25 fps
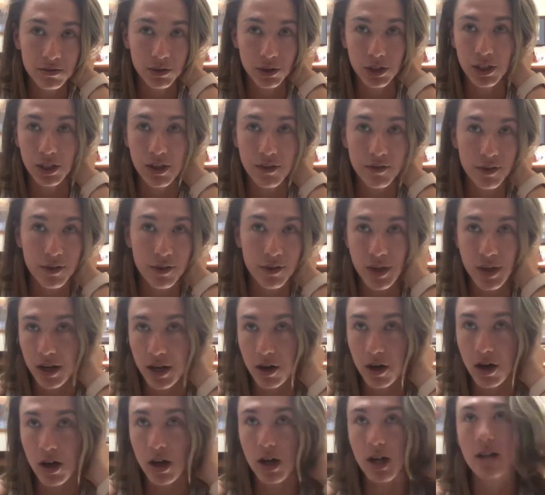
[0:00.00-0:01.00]
really from
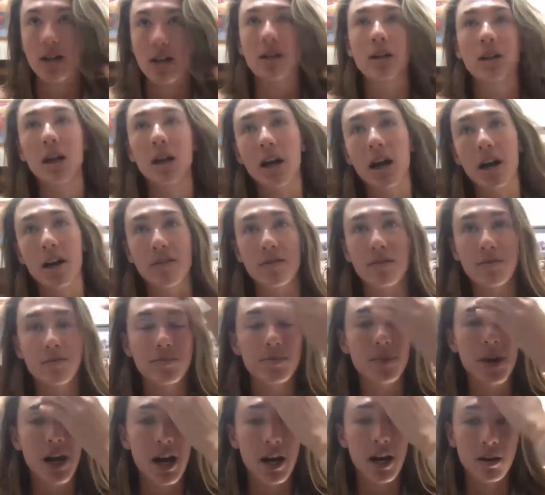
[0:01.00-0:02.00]
then on, I've
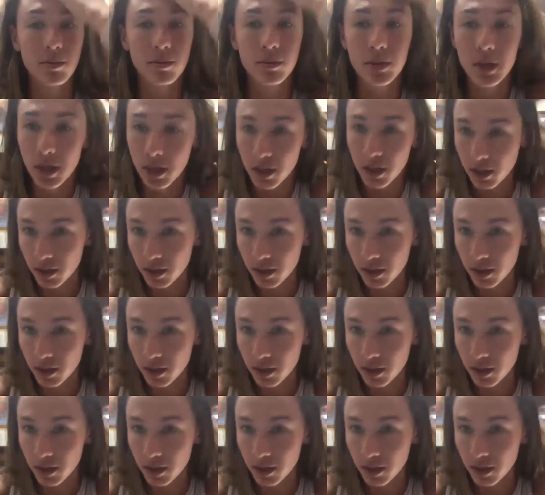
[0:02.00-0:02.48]
had